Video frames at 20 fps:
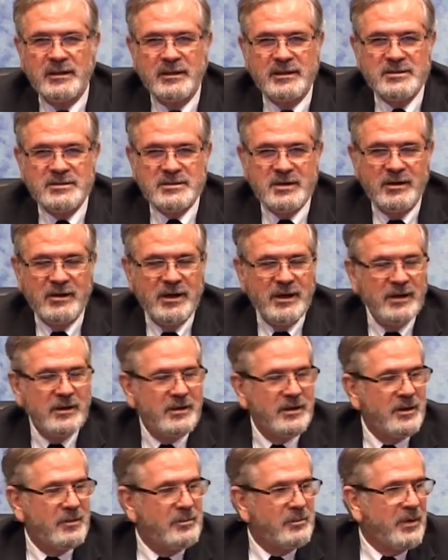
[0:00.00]
So I
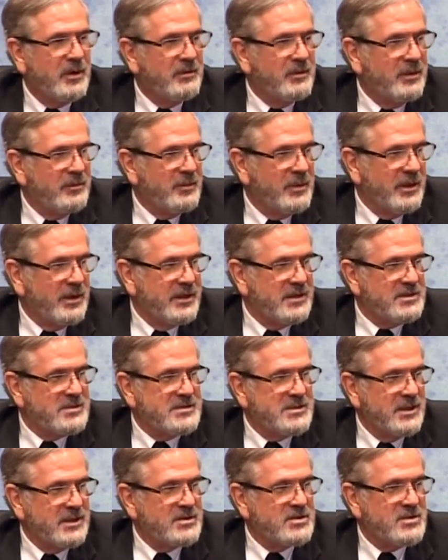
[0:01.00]
ended up, I think, being a
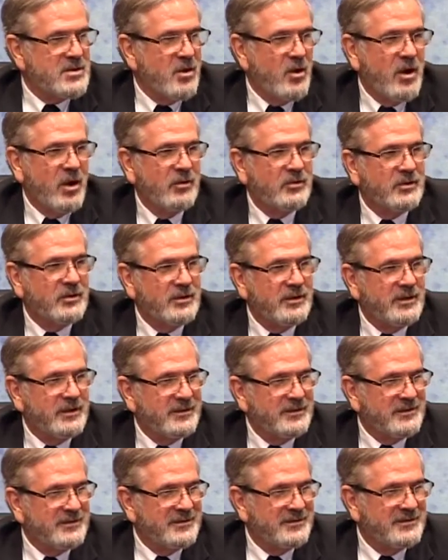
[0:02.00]
6th
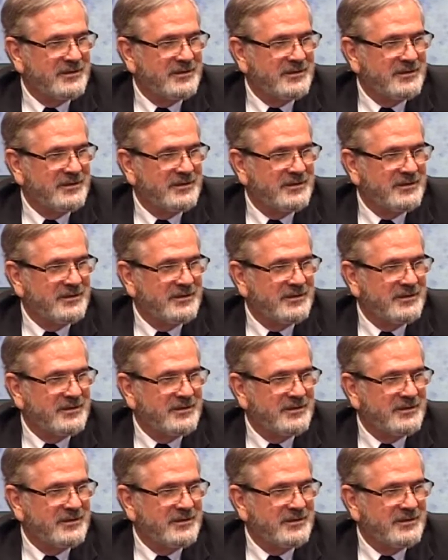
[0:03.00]
alternate